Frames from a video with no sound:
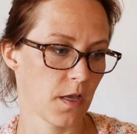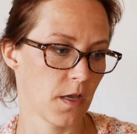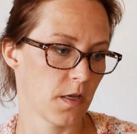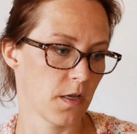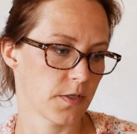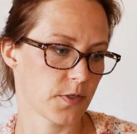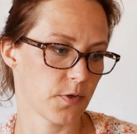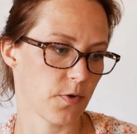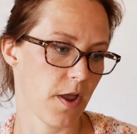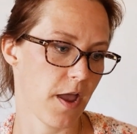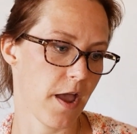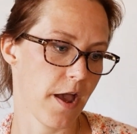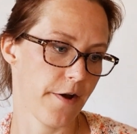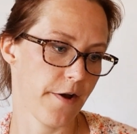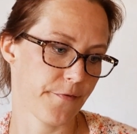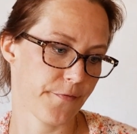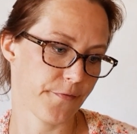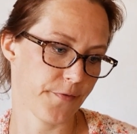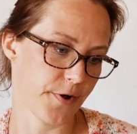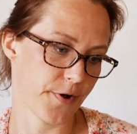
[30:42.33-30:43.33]
So I
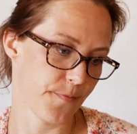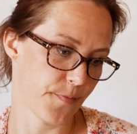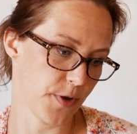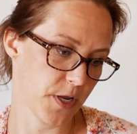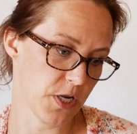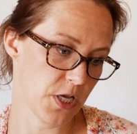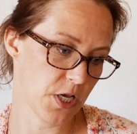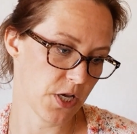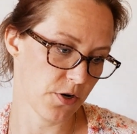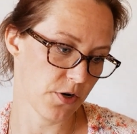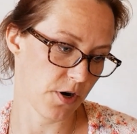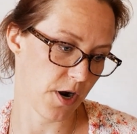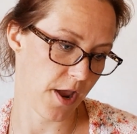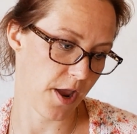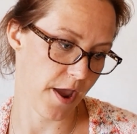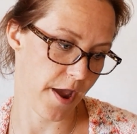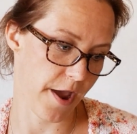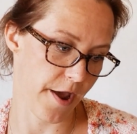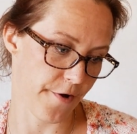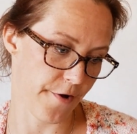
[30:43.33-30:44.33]
have in here I
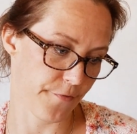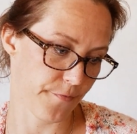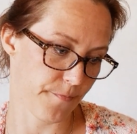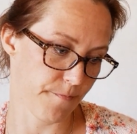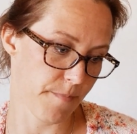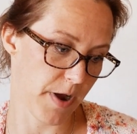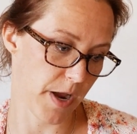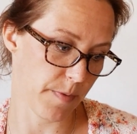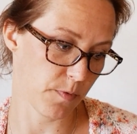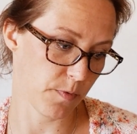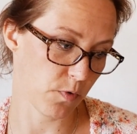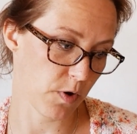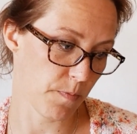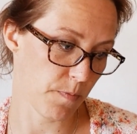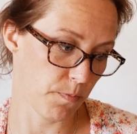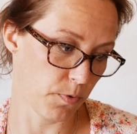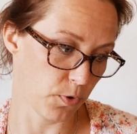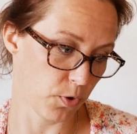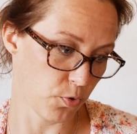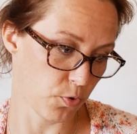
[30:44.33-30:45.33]
have Memory
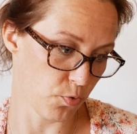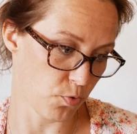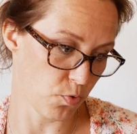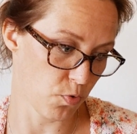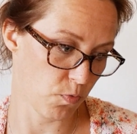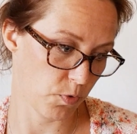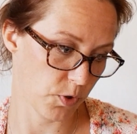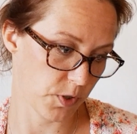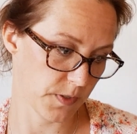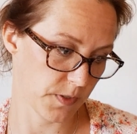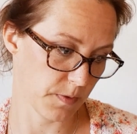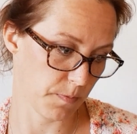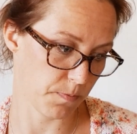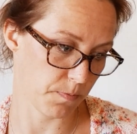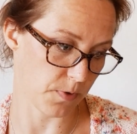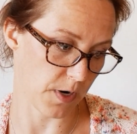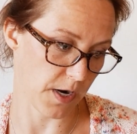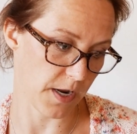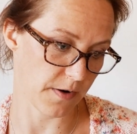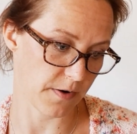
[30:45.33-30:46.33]
Blue, which is a
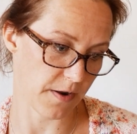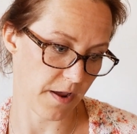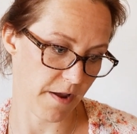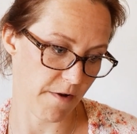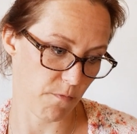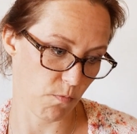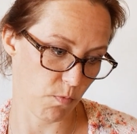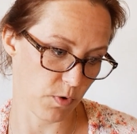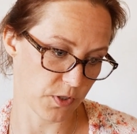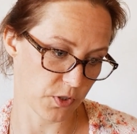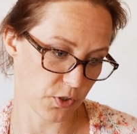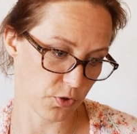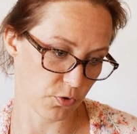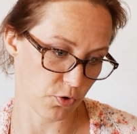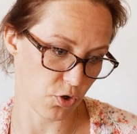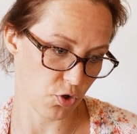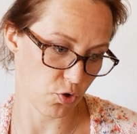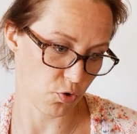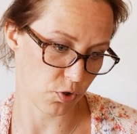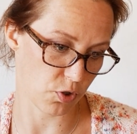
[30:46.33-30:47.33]
brand. I have Winsor &
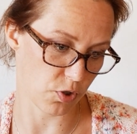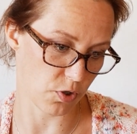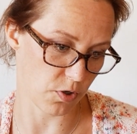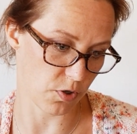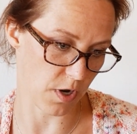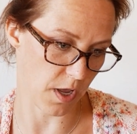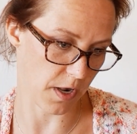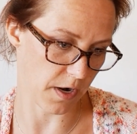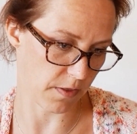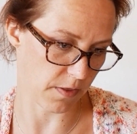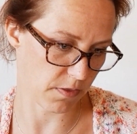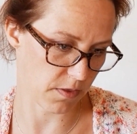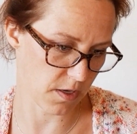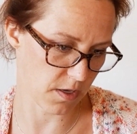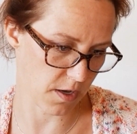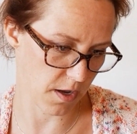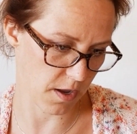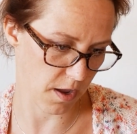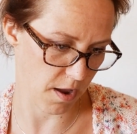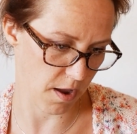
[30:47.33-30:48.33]
Newton, and I think
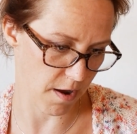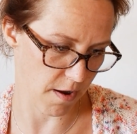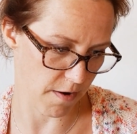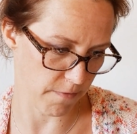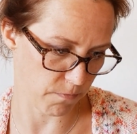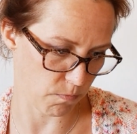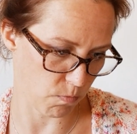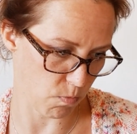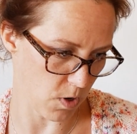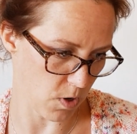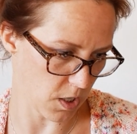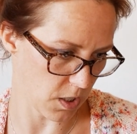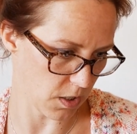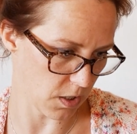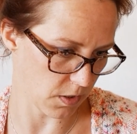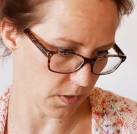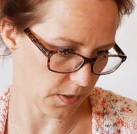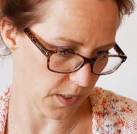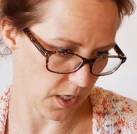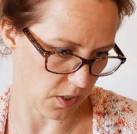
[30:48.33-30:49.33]
I have one
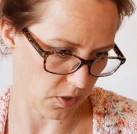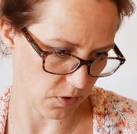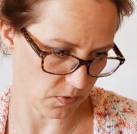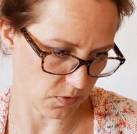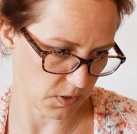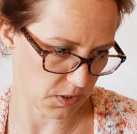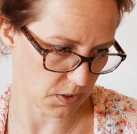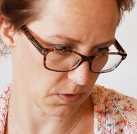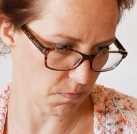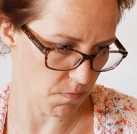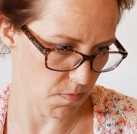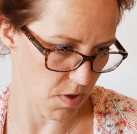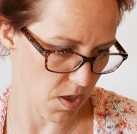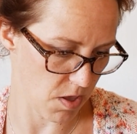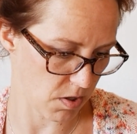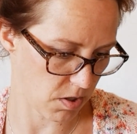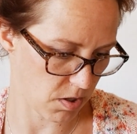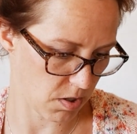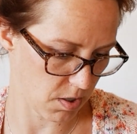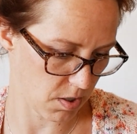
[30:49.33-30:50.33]
Daniel Smith.
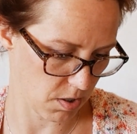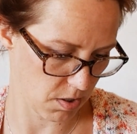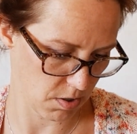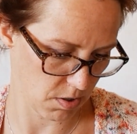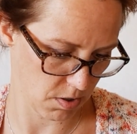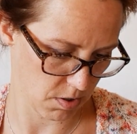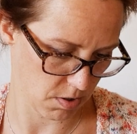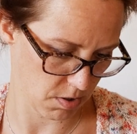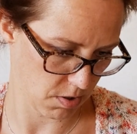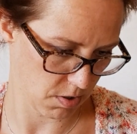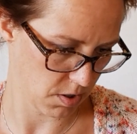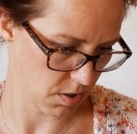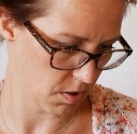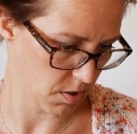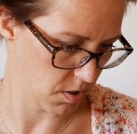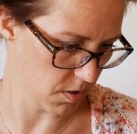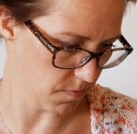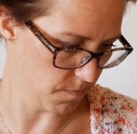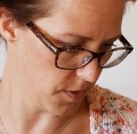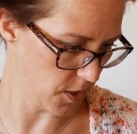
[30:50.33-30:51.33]

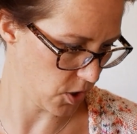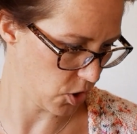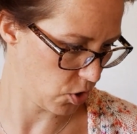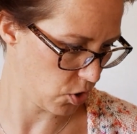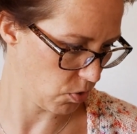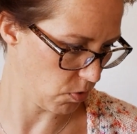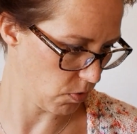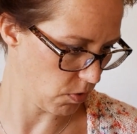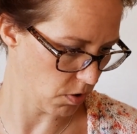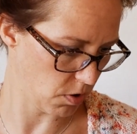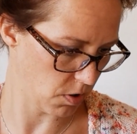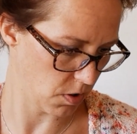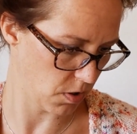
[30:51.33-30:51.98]
I'm not sure.